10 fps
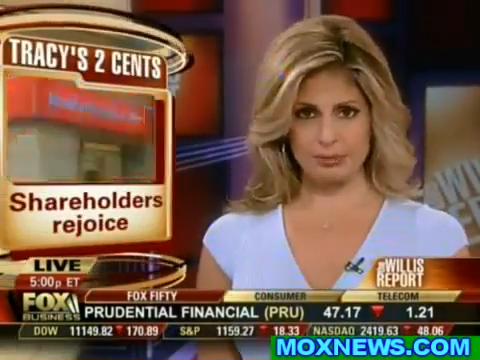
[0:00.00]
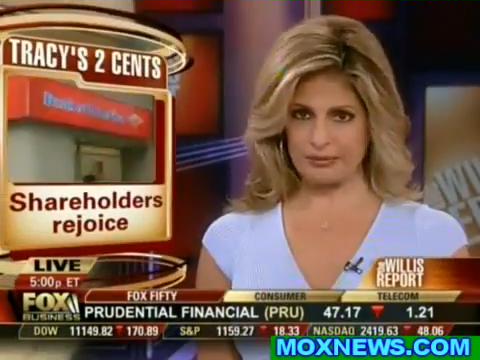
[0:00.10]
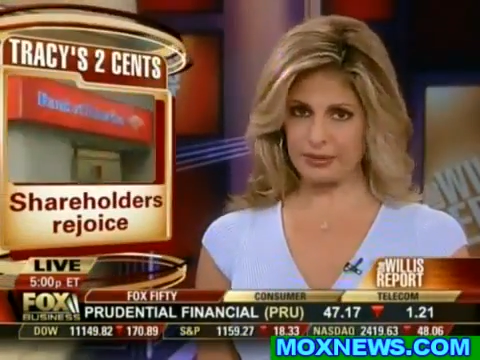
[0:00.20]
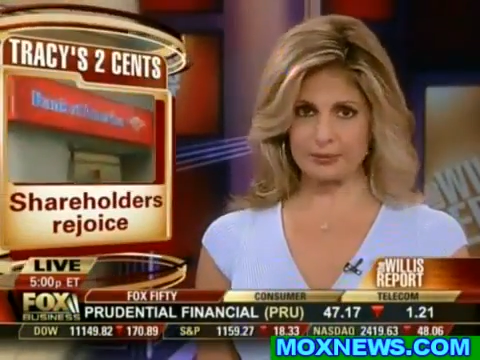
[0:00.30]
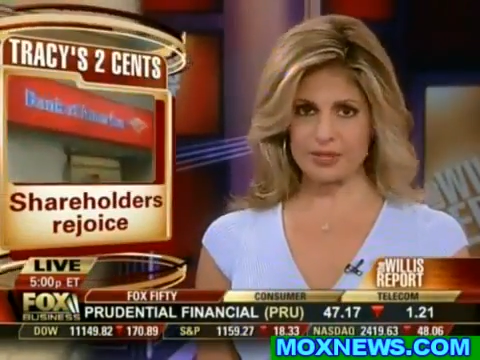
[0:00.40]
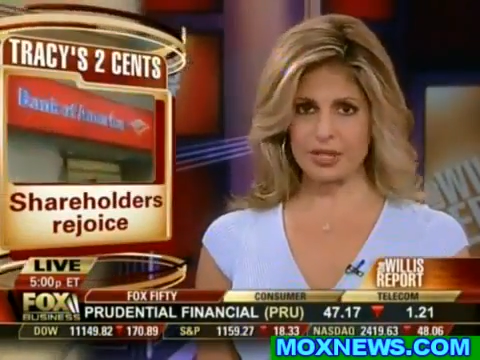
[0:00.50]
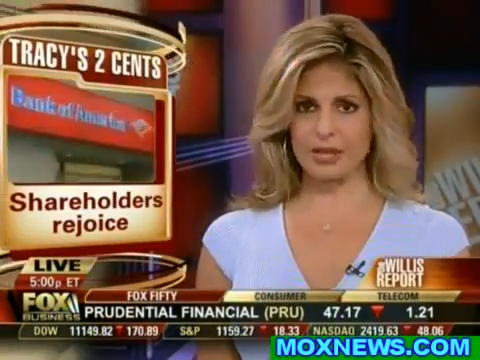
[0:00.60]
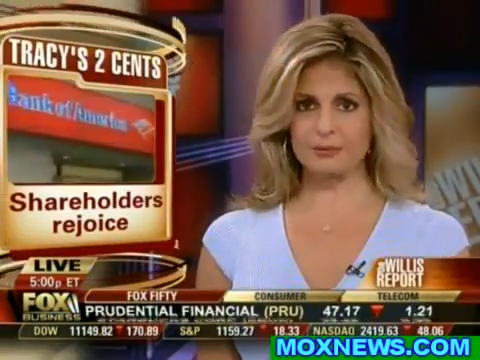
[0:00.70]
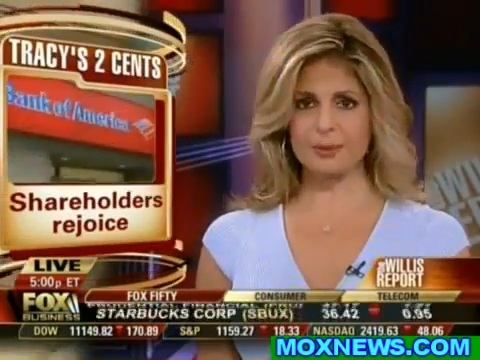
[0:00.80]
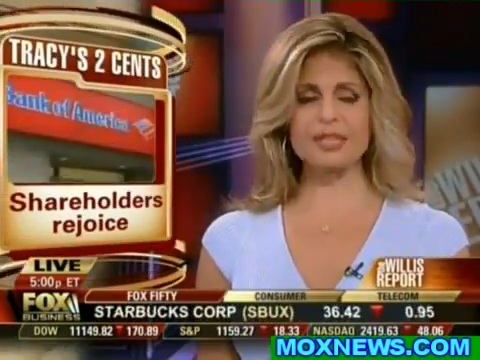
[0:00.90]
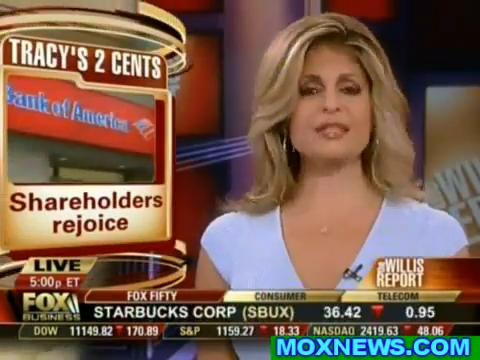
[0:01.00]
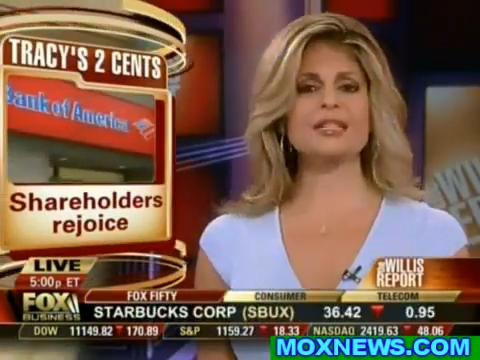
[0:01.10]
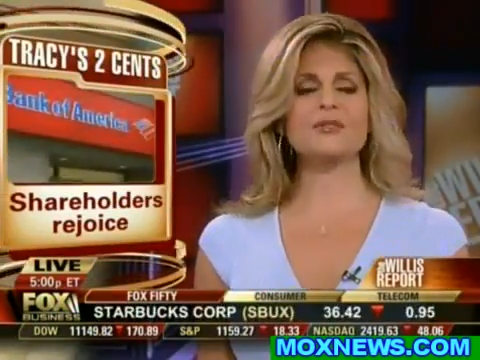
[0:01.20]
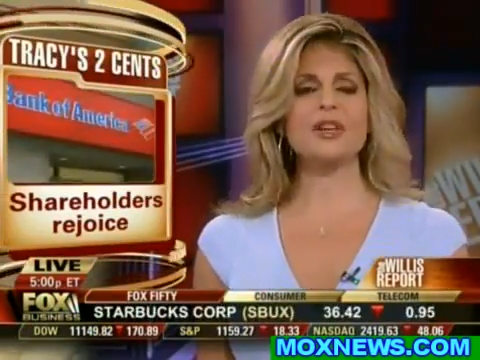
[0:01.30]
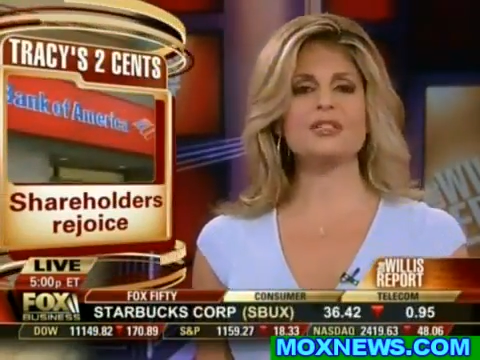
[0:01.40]
Buffett himself. Because
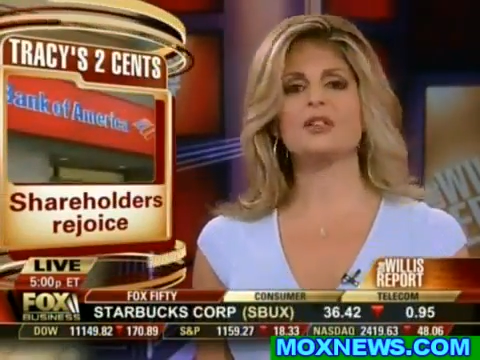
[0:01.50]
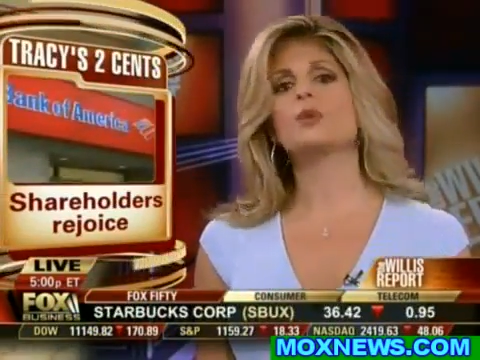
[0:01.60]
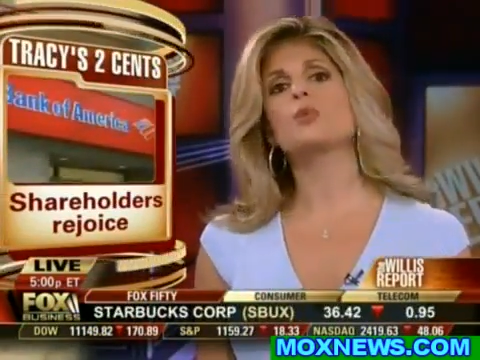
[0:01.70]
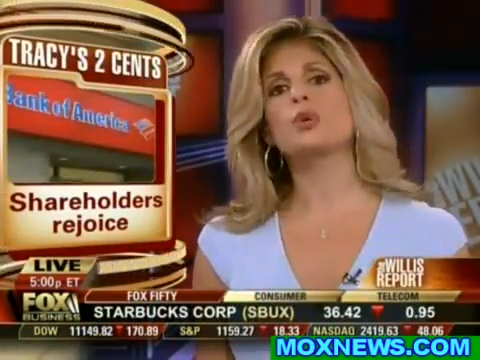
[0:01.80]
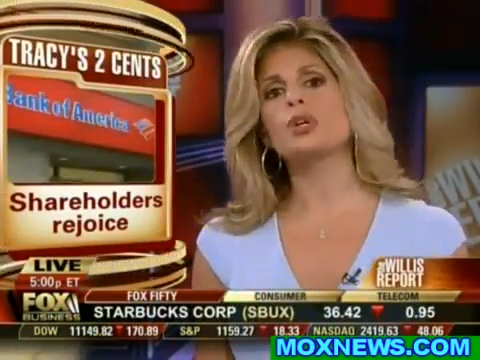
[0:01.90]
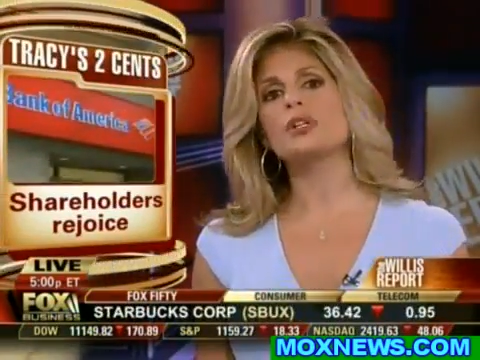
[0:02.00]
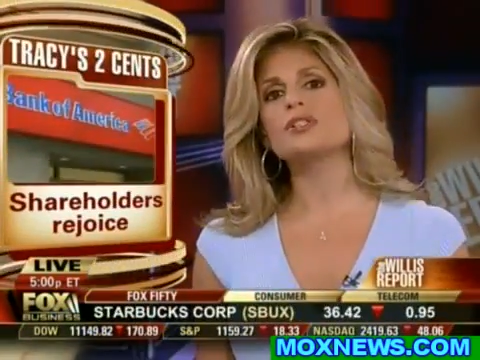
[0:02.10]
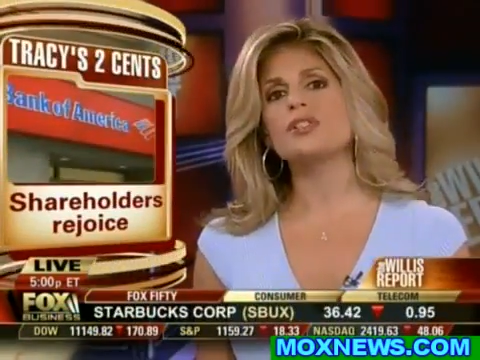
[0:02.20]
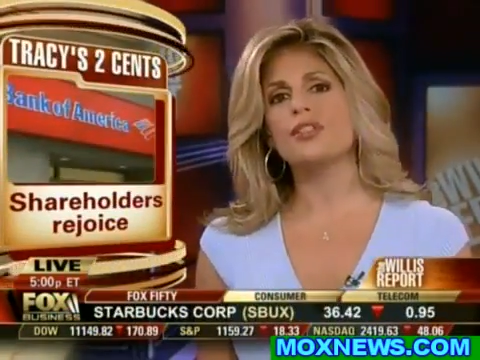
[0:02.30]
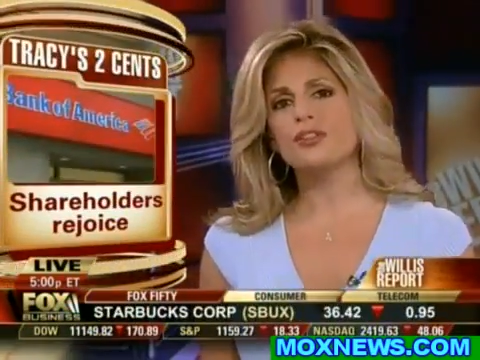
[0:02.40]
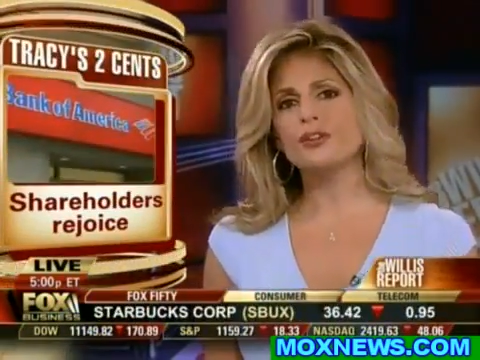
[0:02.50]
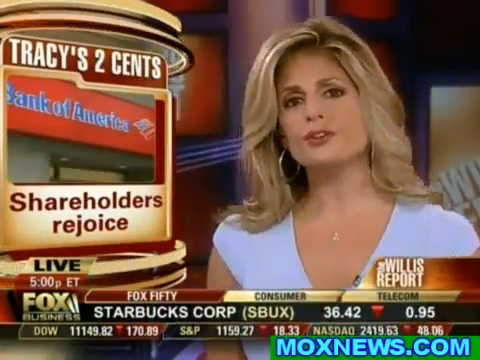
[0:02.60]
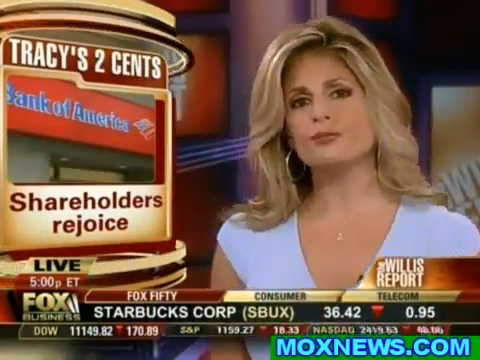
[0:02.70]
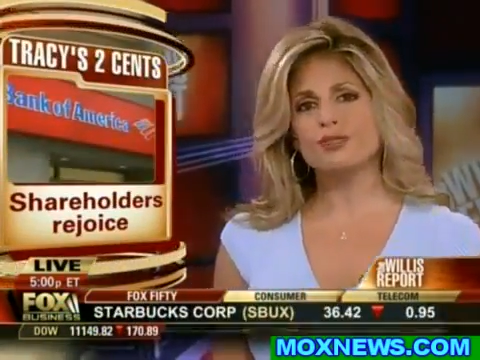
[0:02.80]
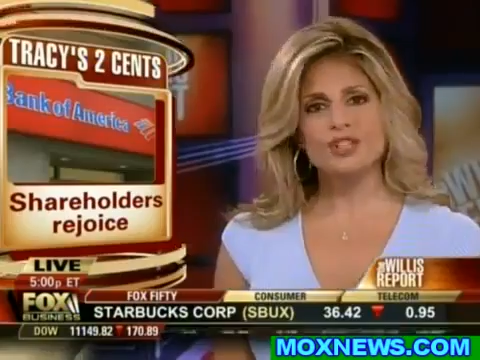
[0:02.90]
let's face it, the world's
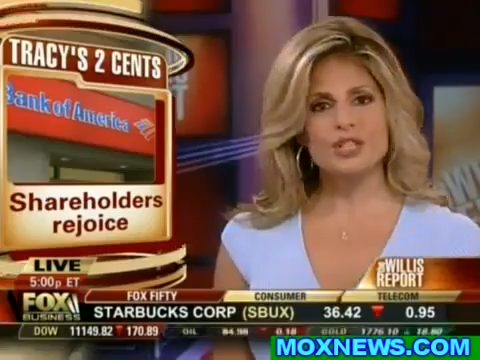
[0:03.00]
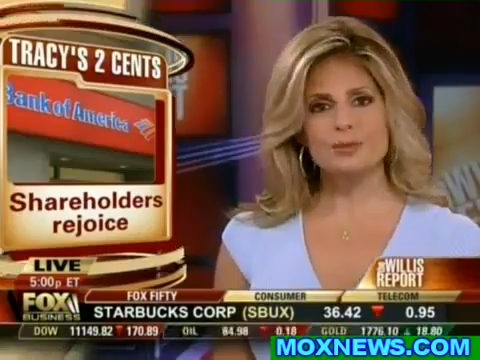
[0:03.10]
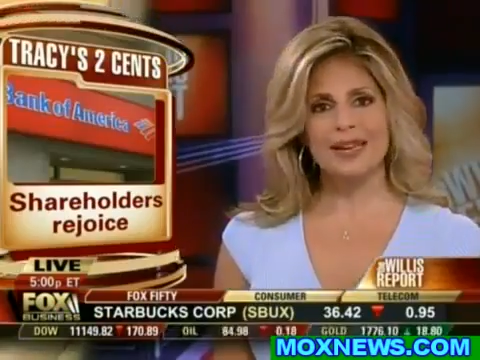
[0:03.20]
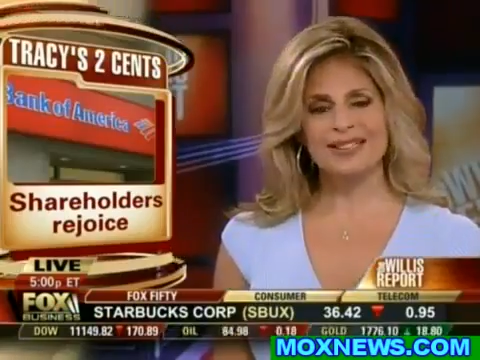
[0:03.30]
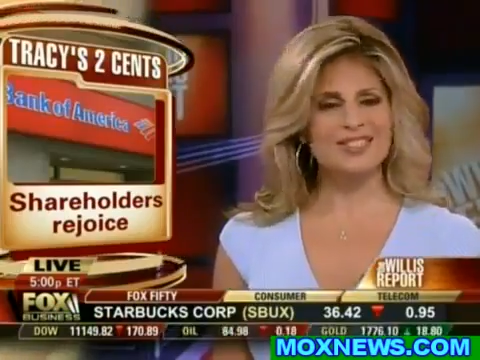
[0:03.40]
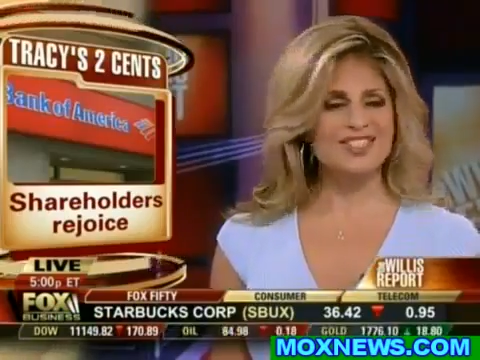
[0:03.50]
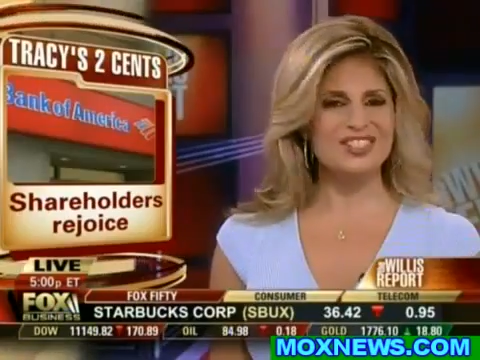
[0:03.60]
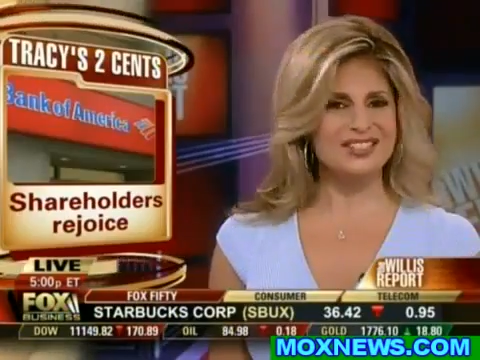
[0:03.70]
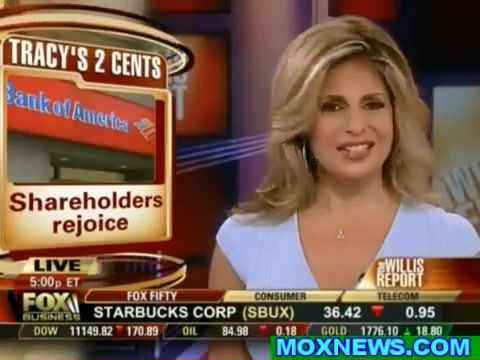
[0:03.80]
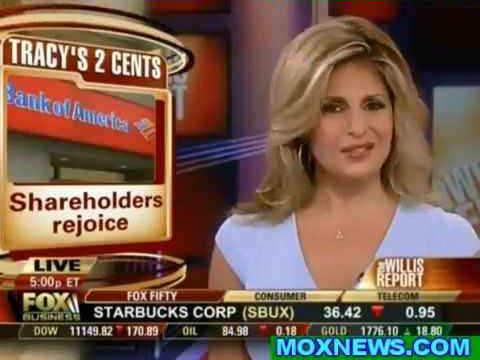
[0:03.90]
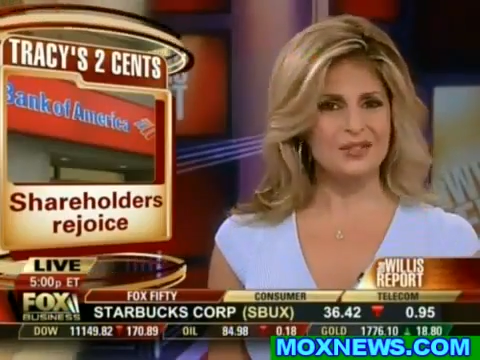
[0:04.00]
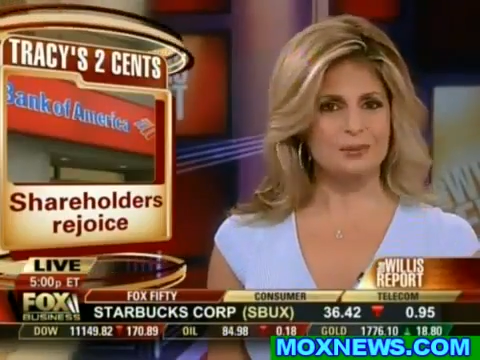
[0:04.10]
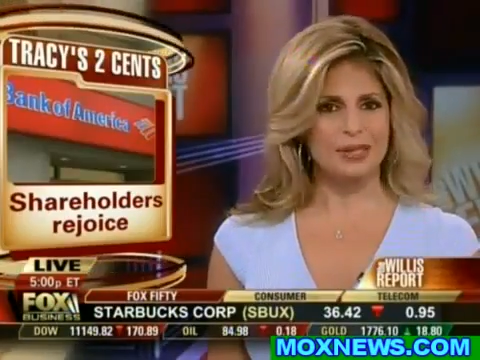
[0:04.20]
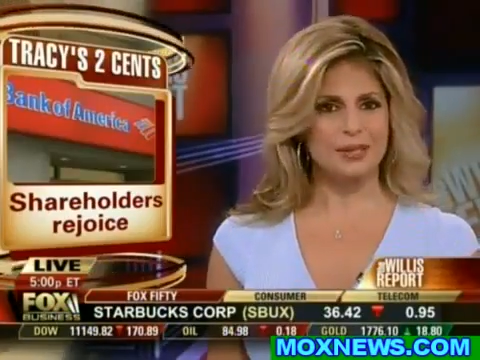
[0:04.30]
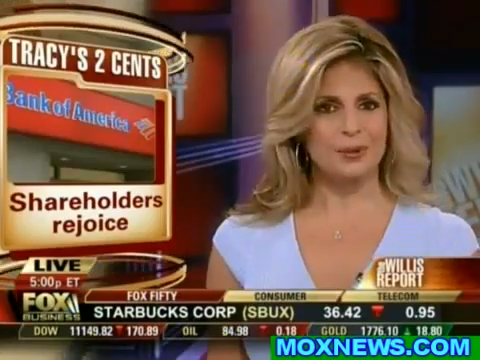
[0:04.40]
third richest man just doesn't give his
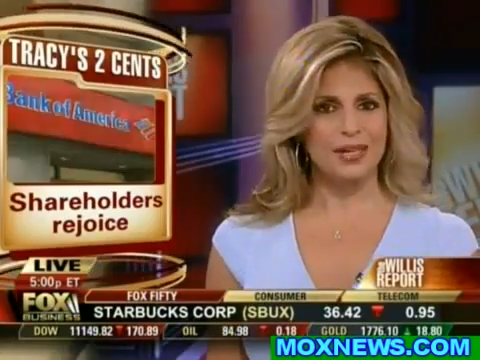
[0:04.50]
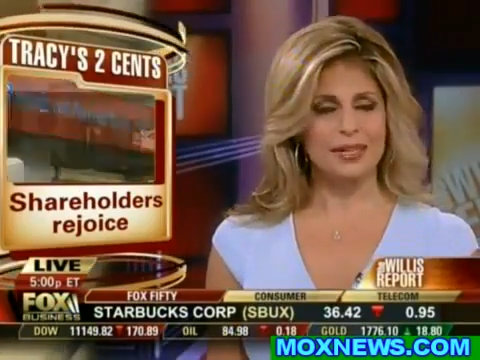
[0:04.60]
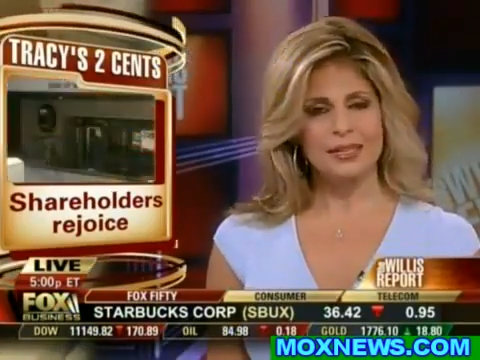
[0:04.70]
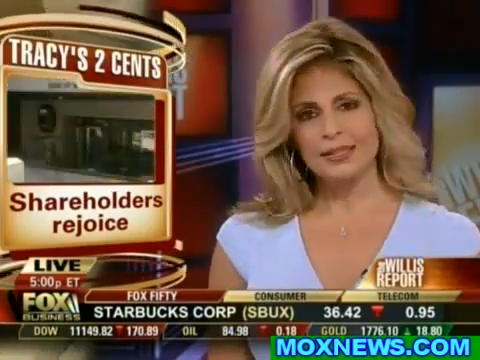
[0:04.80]
money away.